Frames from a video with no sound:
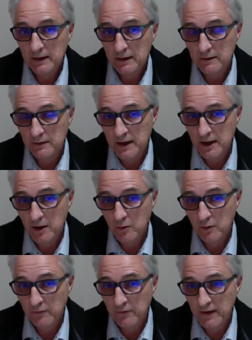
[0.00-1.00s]

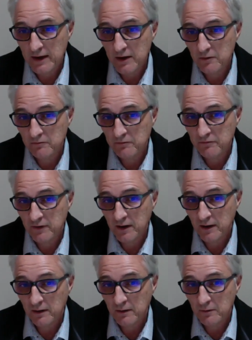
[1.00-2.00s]
now at the end of
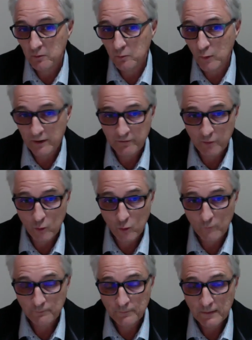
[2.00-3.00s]
week
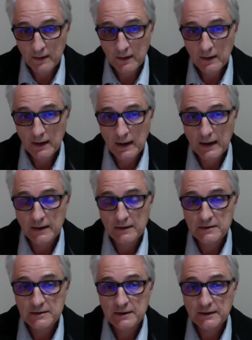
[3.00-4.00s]
4,
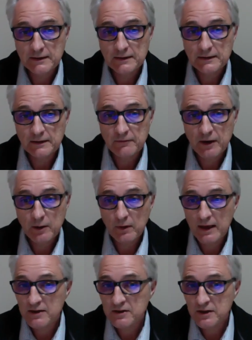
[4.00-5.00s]
and if anyone
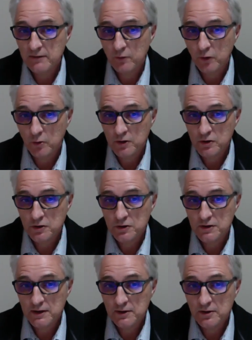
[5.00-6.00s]
has any further
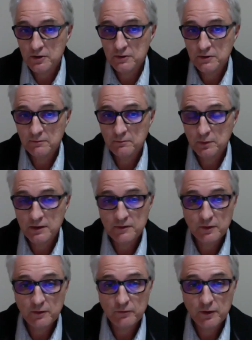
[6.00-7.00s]
questions, then just please
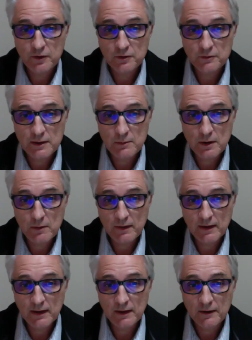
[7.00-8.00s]
feel free to email
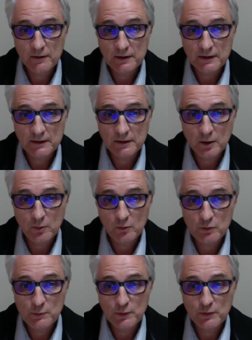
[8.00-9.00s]
me, and I will
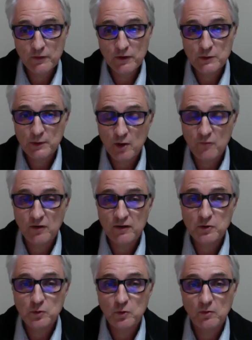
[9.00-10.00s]
respond to those. But hopefully
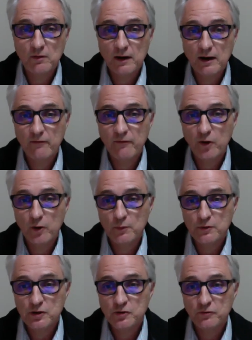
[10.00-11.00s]
this will clarify the
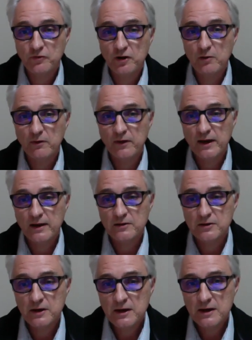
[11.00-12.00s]
position for anyone that
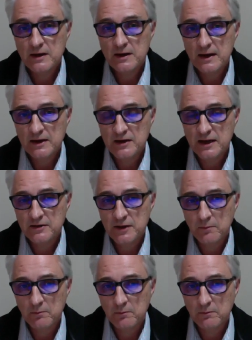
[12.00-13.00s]
has had
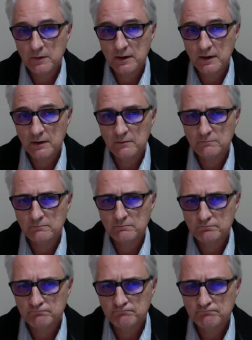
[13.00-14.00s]
some
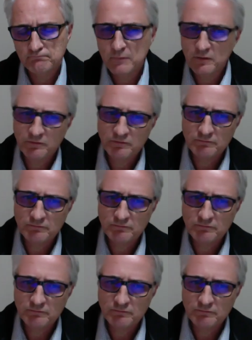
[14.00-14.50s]
bit of,